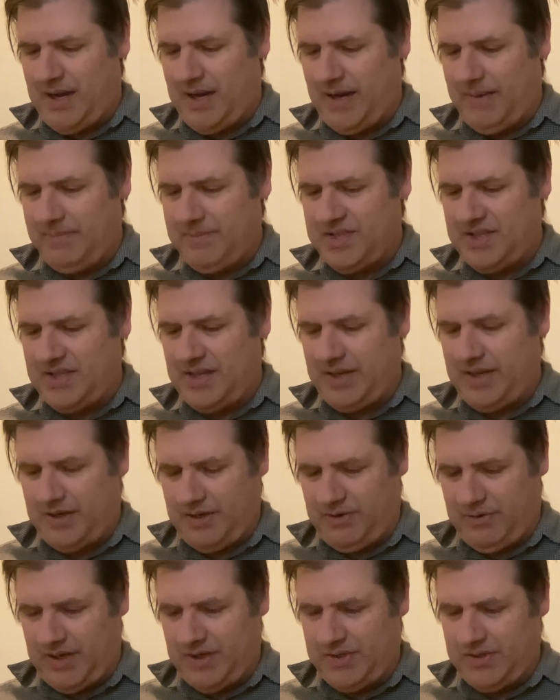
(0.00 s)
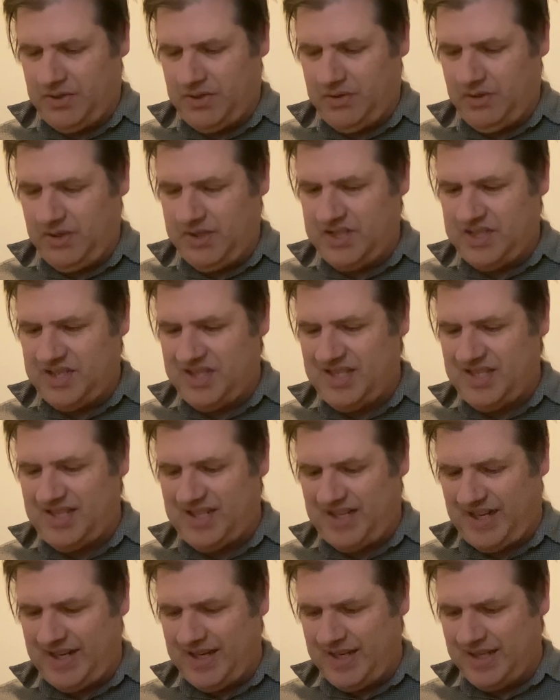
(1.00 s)
I'm seeing a grand total of
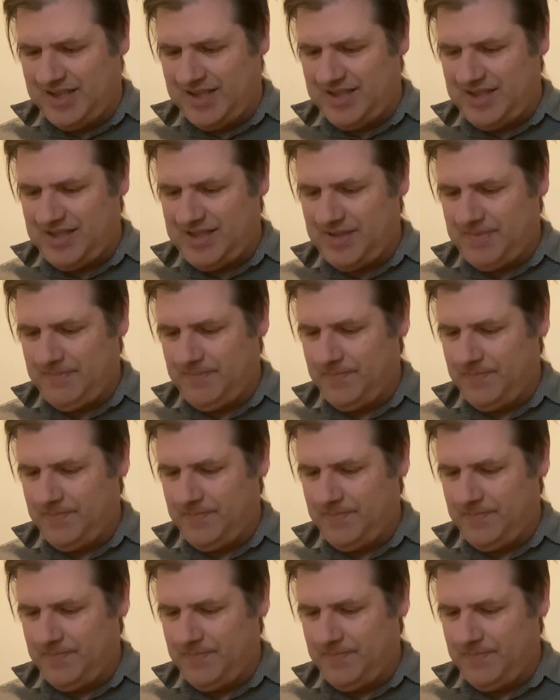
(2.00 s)
6.